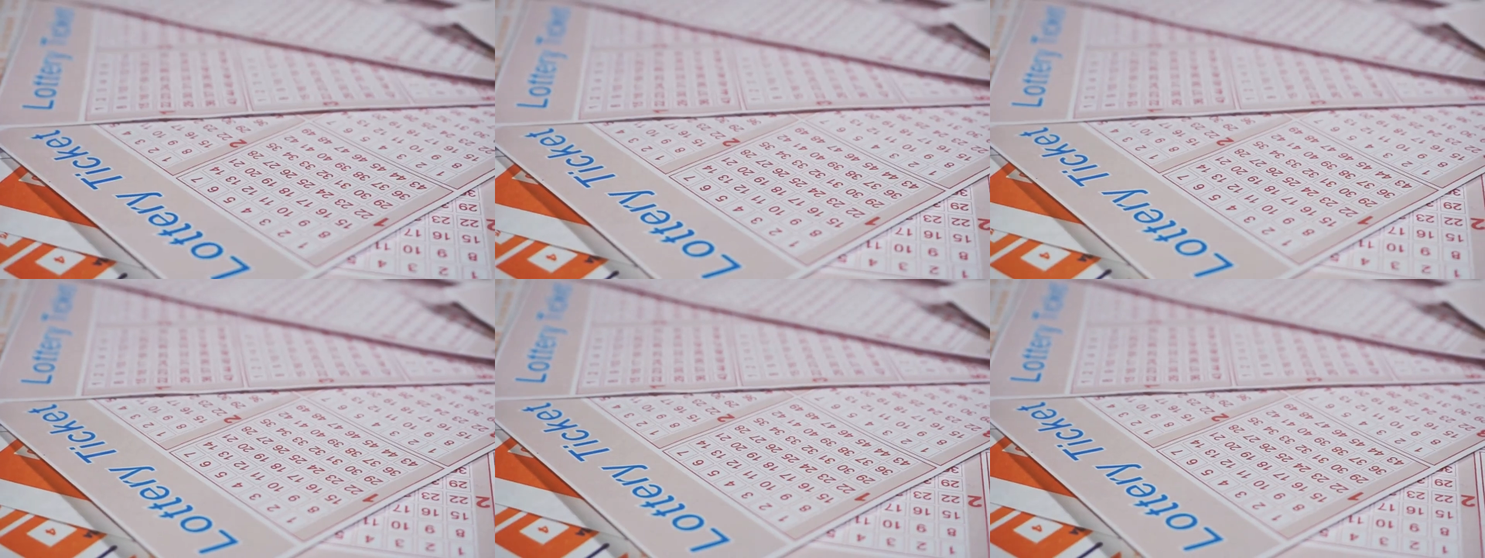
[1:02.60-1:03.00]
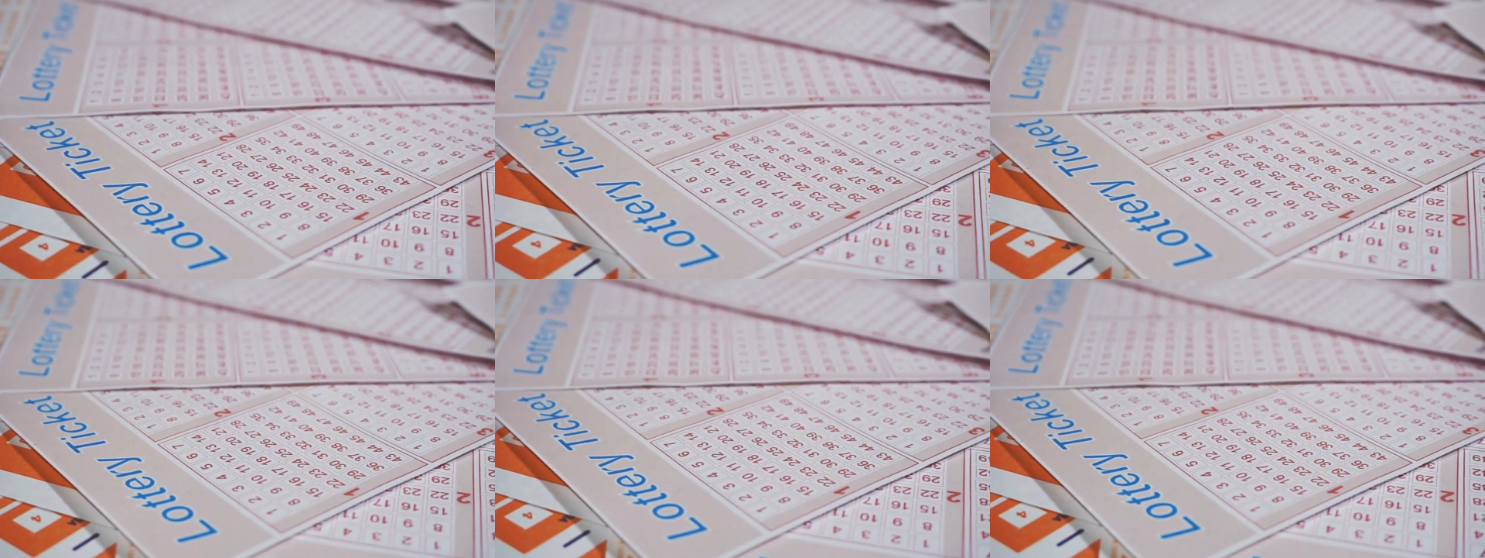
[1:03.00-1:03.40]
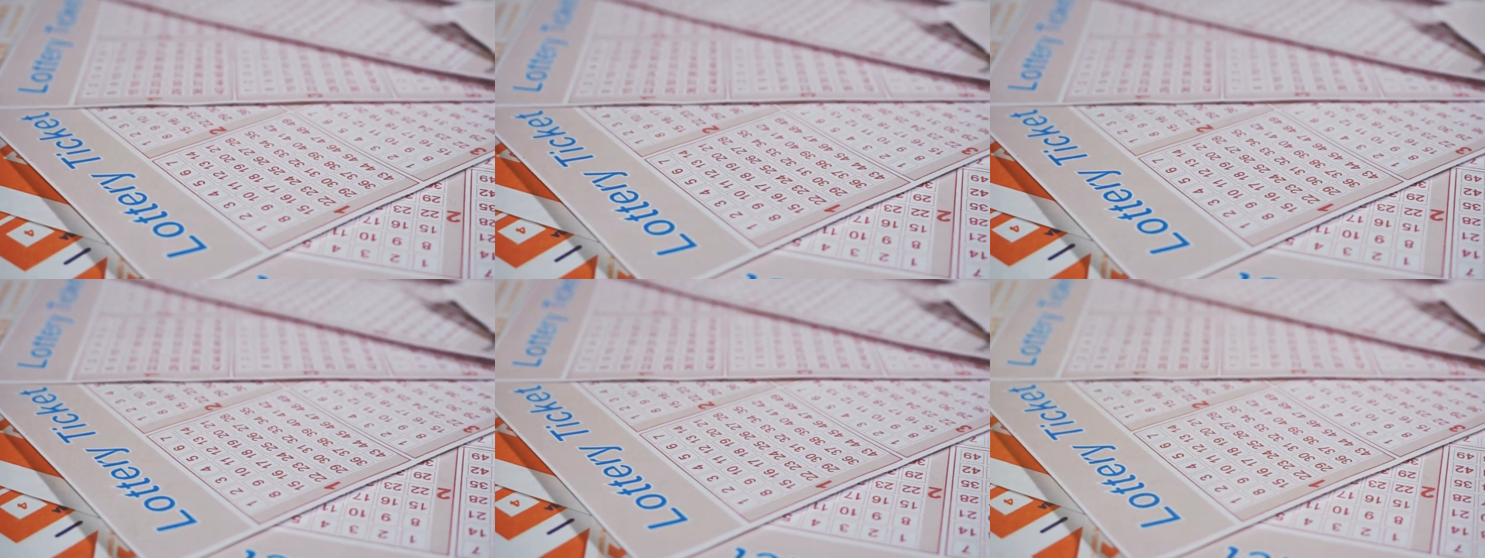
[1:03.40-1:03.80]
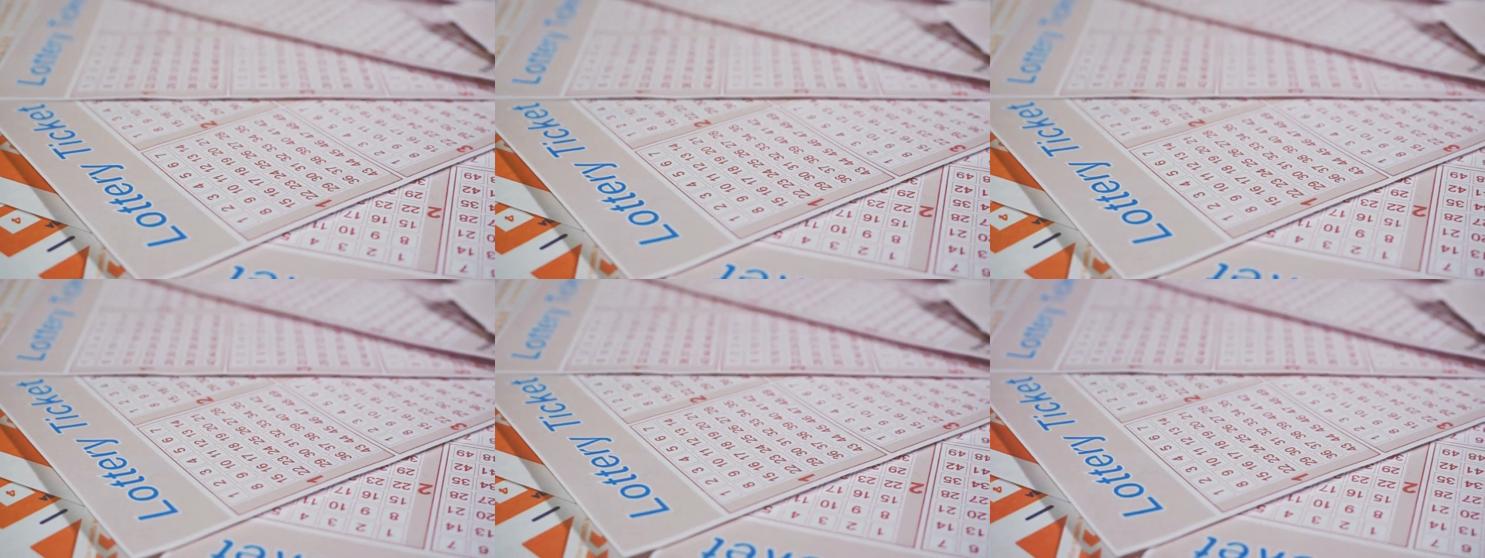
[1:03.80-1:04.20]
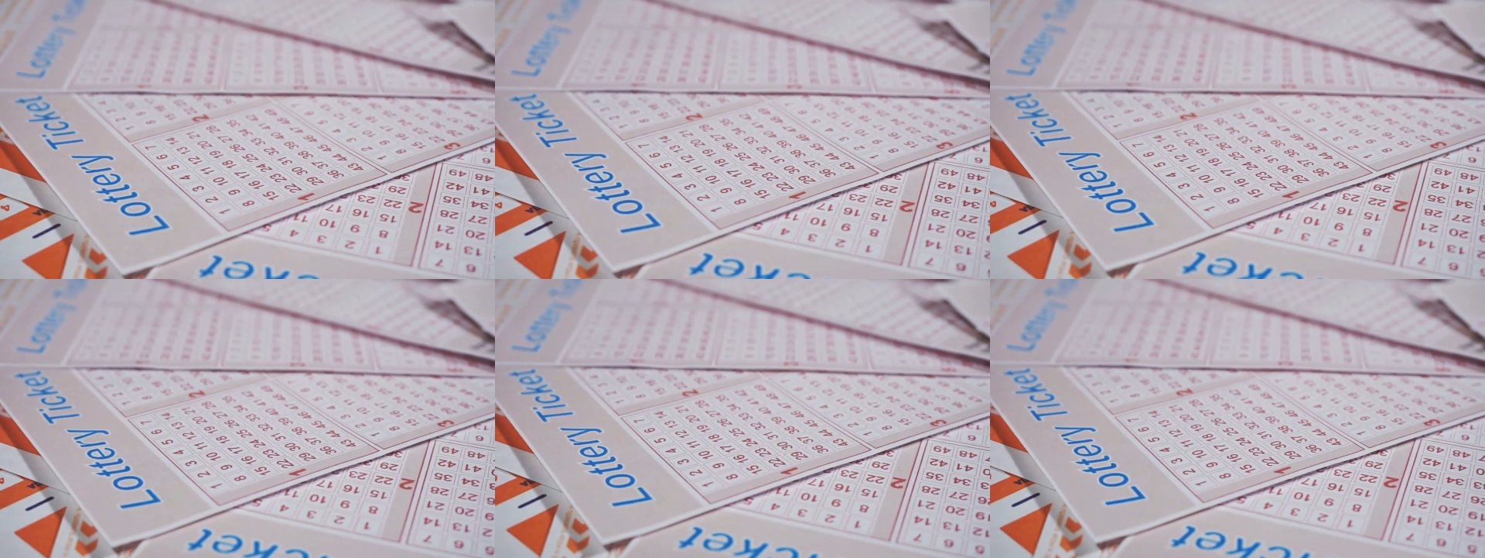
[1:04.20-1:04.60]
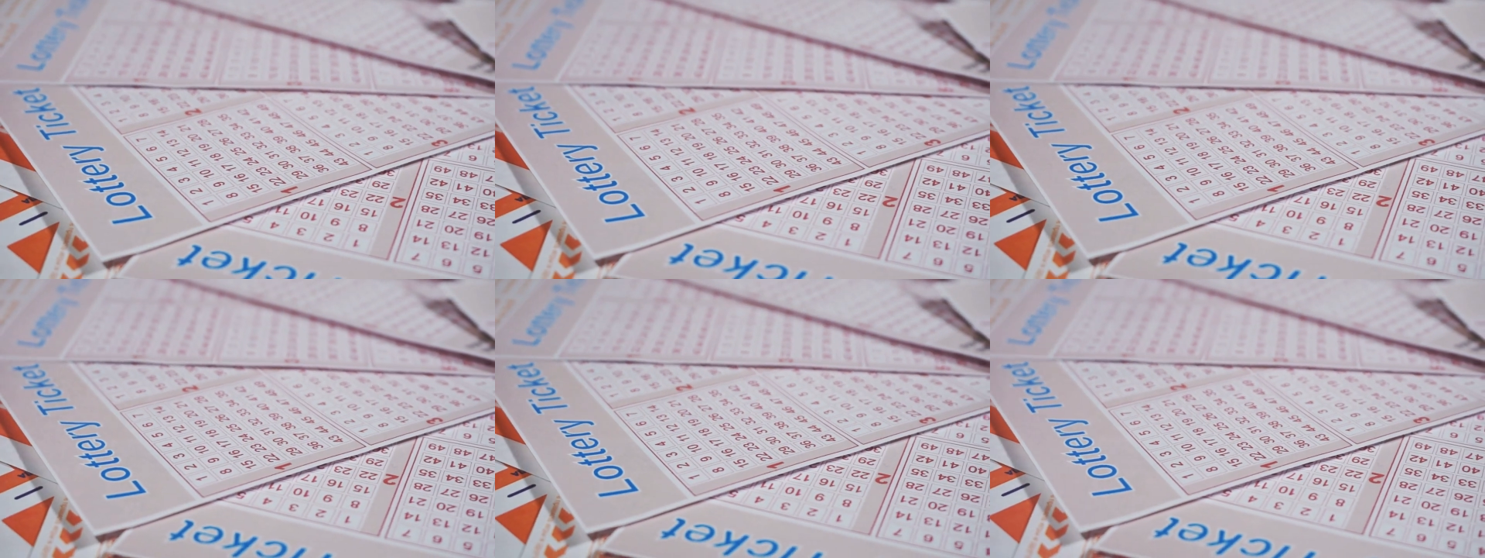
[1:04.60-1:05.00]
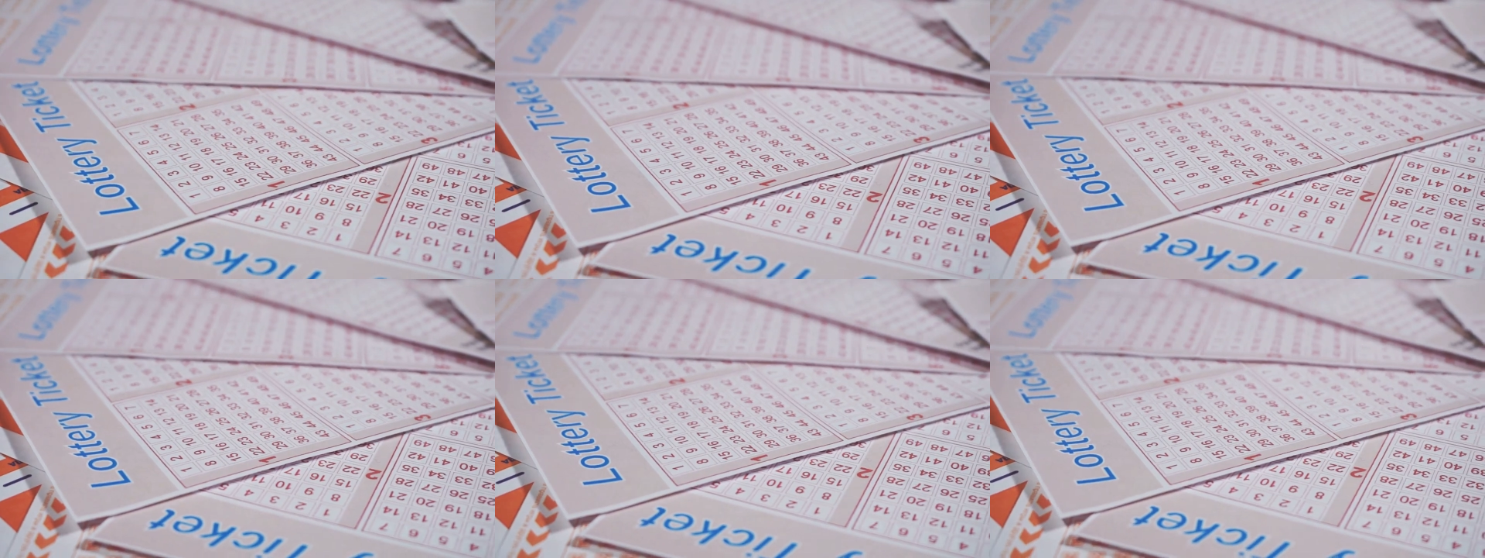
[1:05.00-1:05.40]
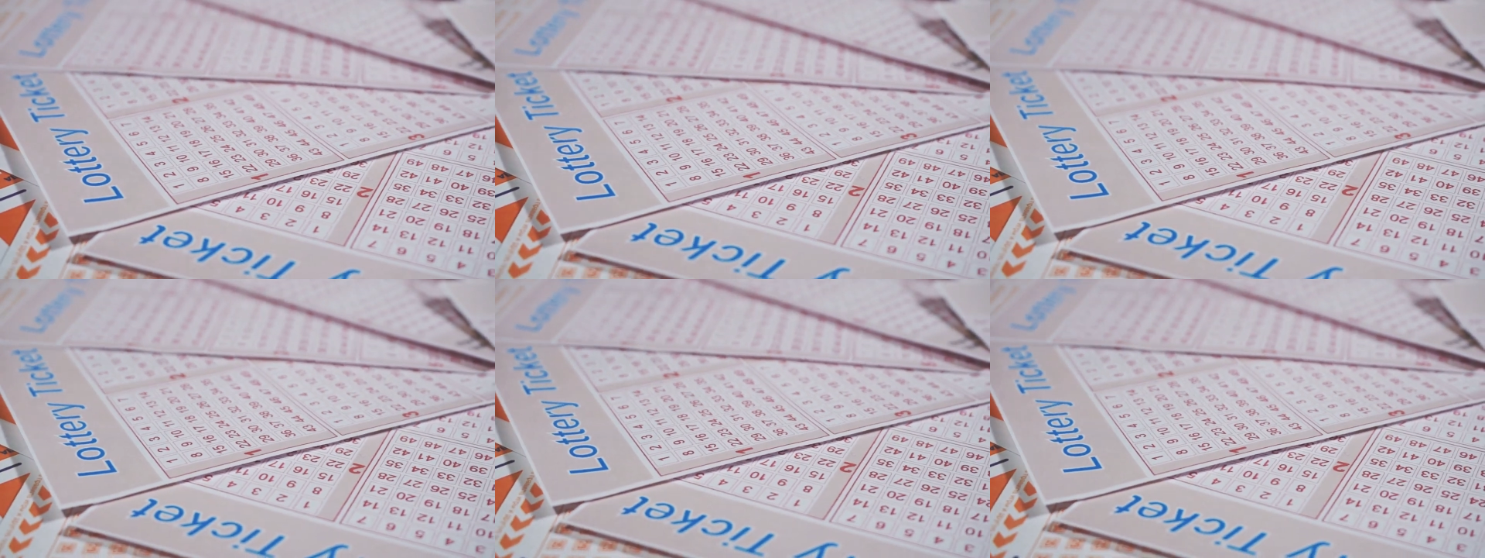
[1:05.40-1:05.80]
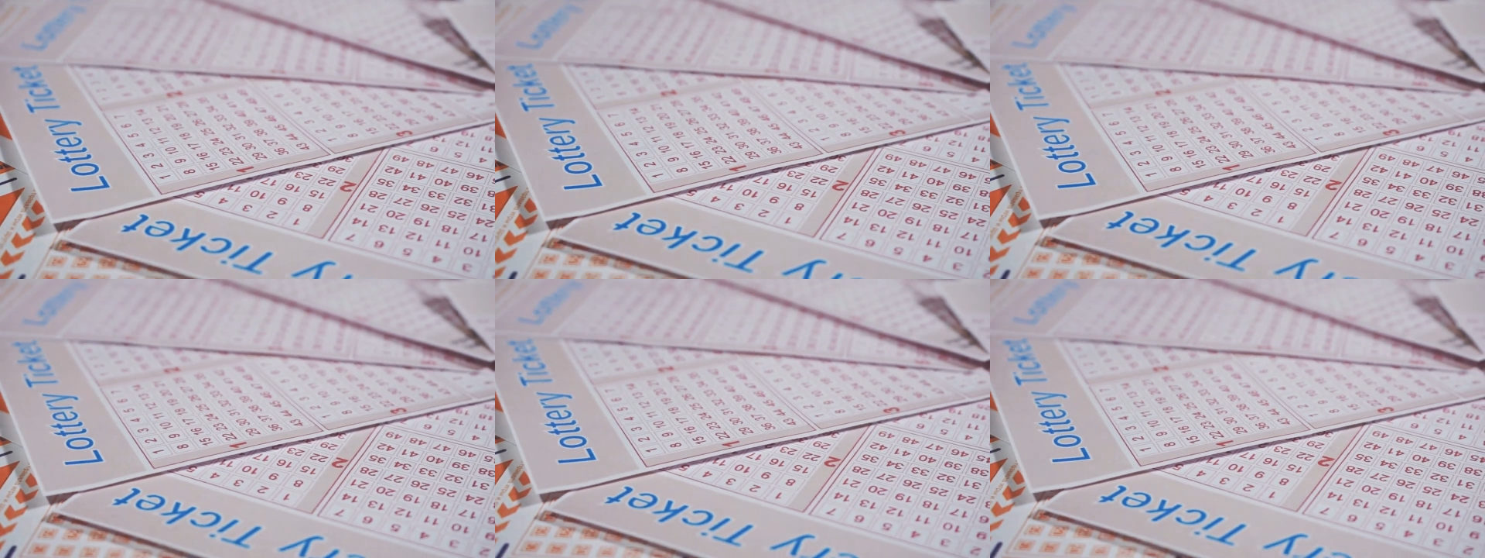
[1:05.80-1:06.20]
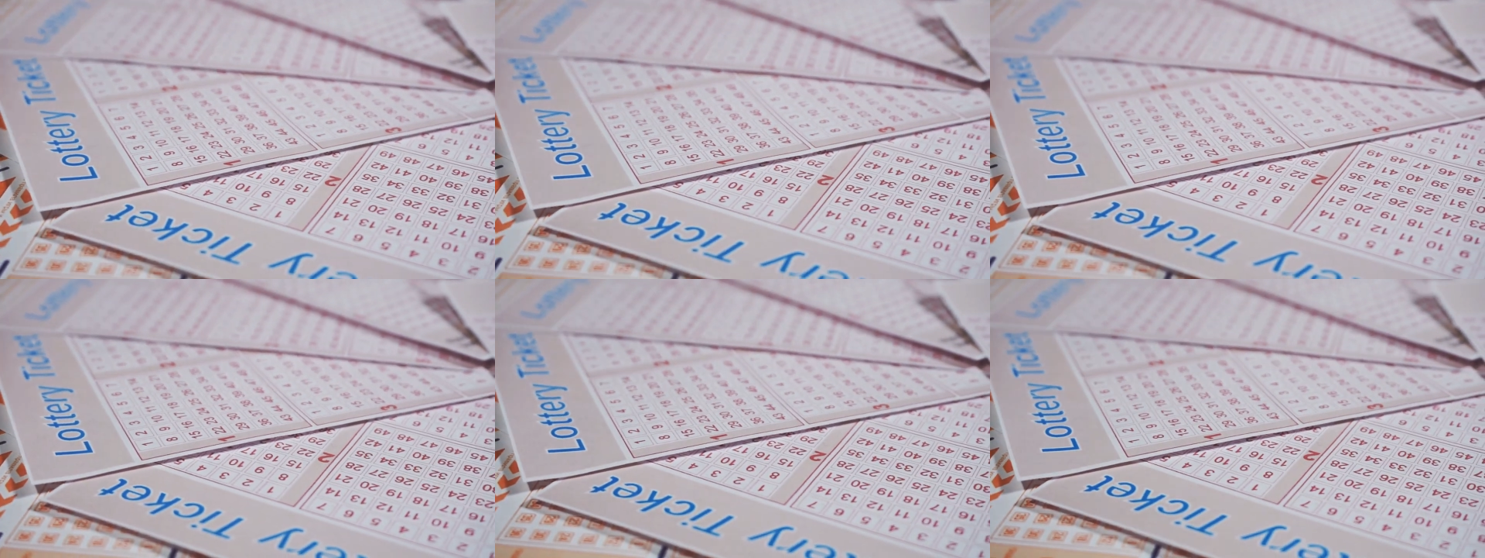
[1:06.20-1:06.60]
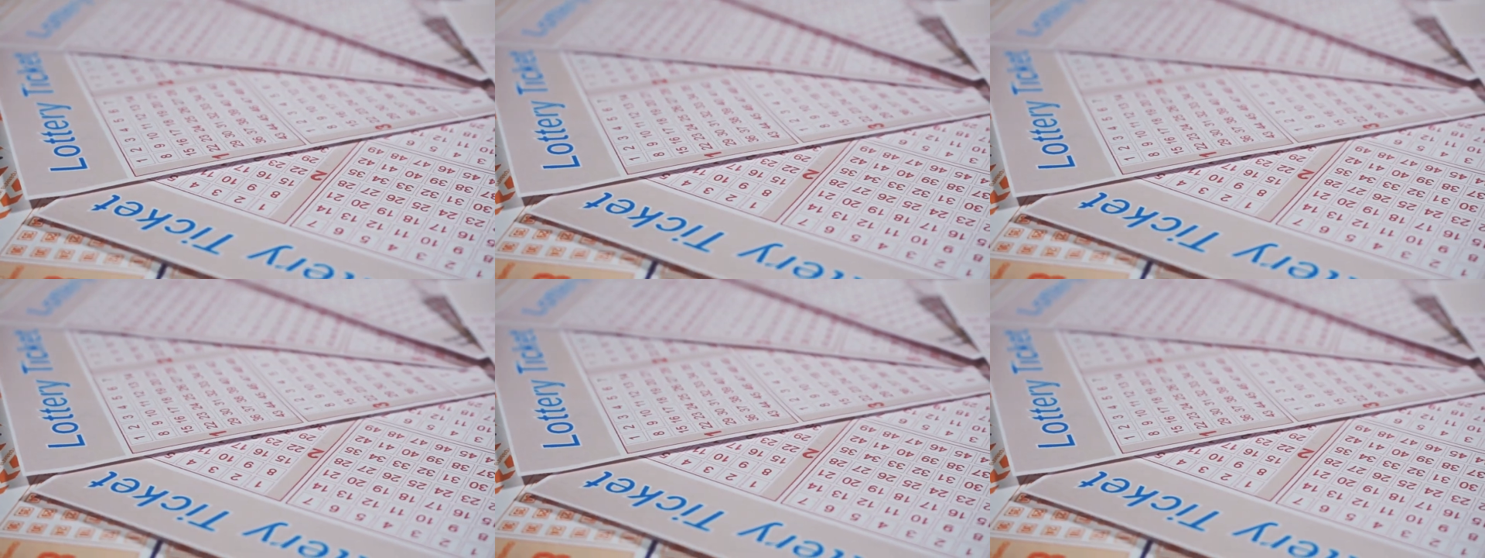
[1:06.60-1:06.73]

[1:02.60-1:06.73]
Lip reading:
No face is visible, so there are no lips to read.